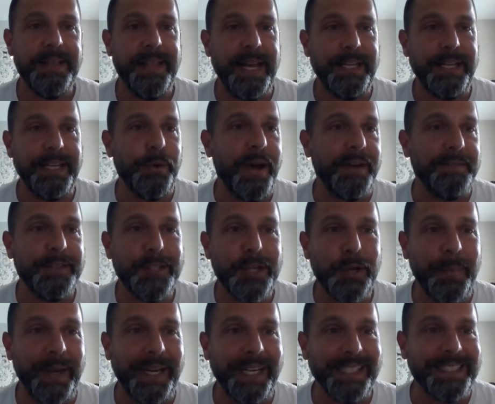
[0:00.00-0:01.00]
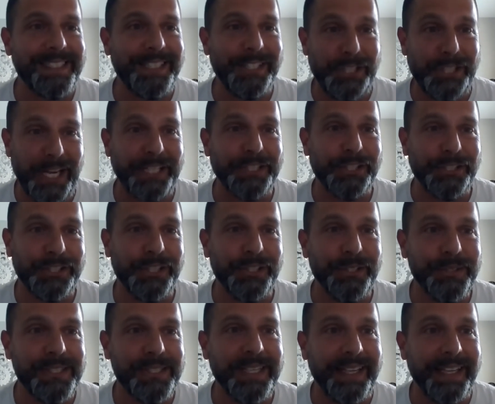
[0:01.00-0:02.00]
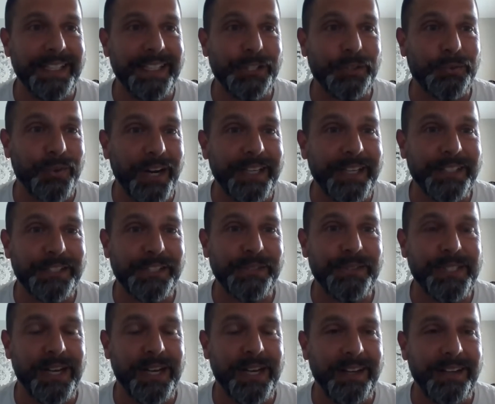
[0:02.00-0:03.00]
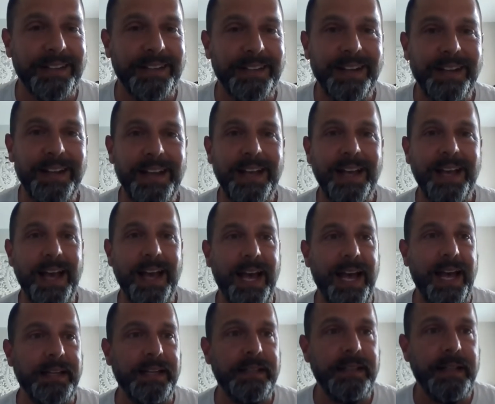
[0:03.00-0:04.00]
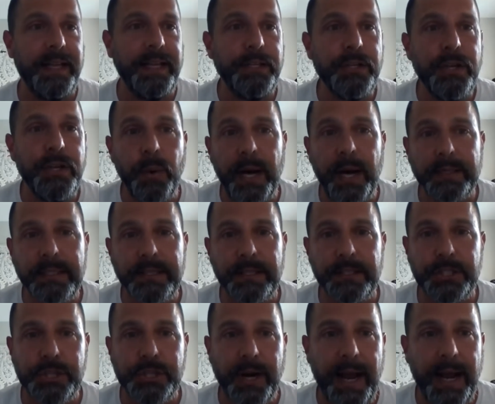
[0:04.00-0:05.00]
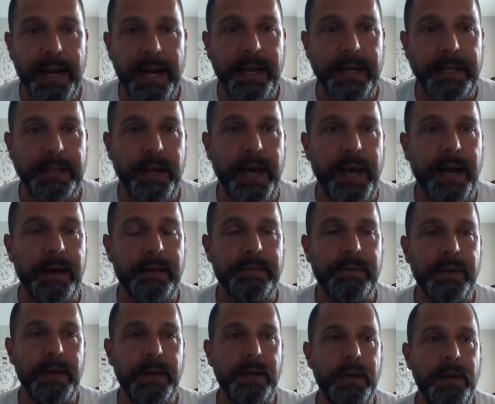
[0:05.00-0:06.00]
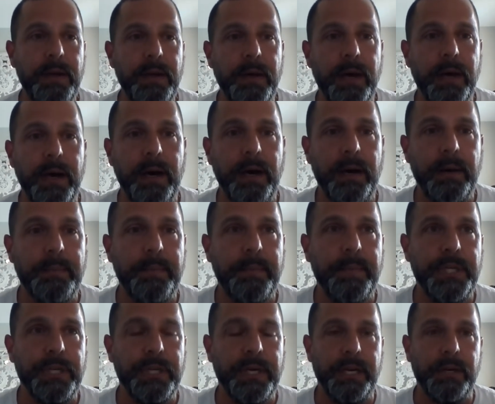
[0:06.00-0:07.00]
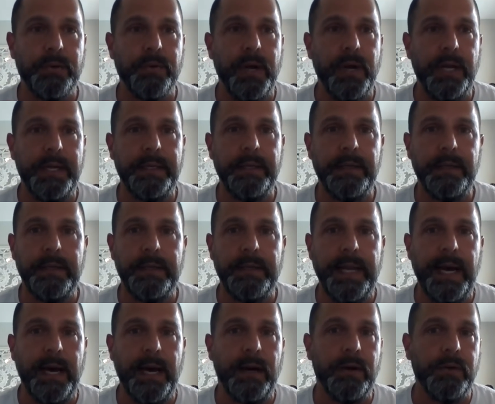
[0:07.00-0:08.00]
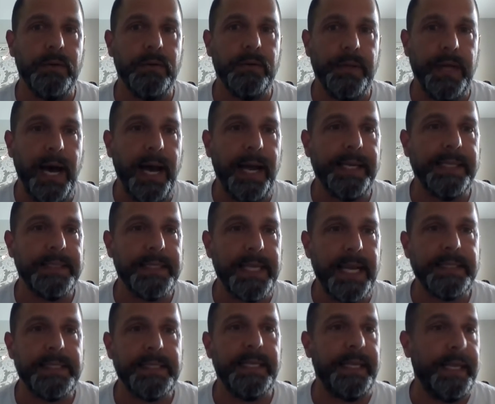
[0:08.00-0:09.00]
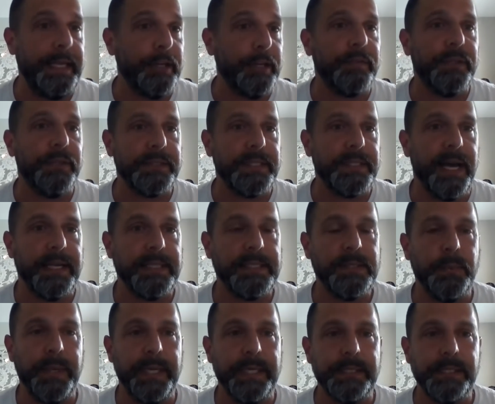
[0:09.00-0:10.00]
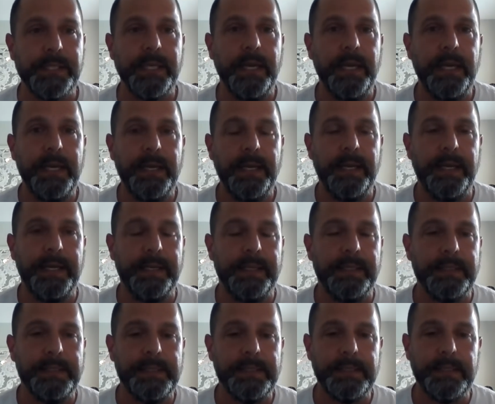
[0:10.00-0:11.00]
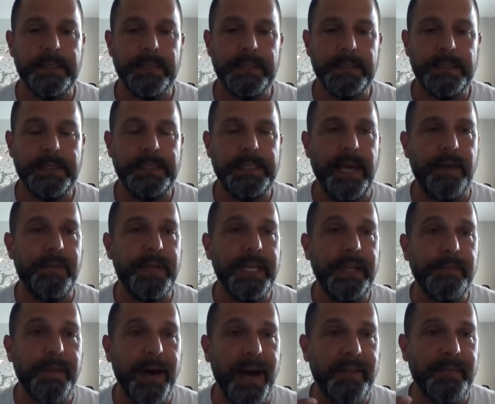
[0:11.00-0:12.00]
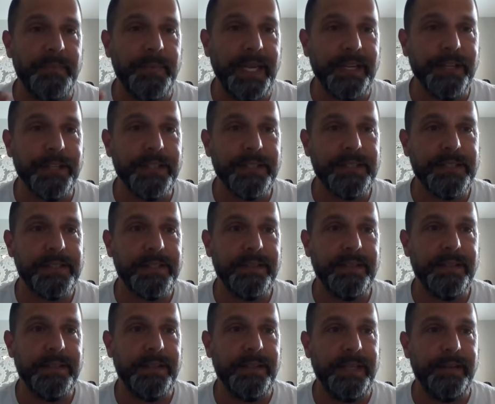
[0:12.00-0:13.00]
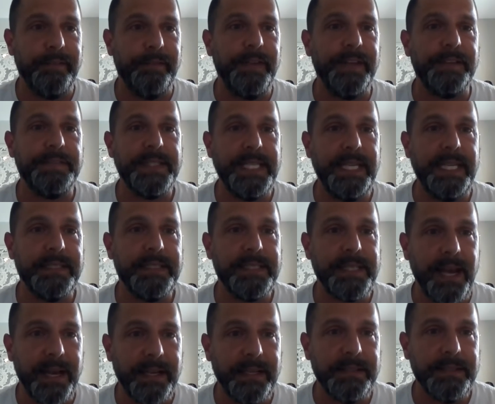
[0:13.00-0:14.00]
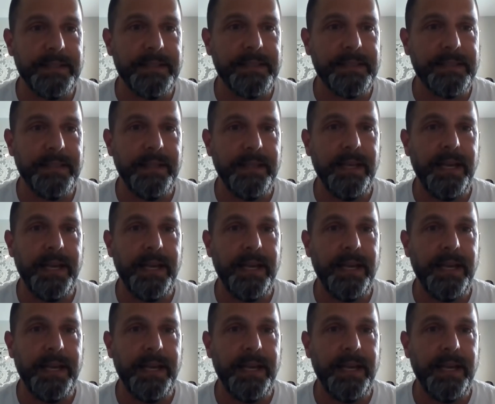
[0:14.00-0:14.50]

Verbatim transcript: Then you have two minutes to change your shoes and get your running shoes on. And then you go out to the track and you have, um, you're going to run now the high intensity interval test, which is 75 meters in 15 seconds.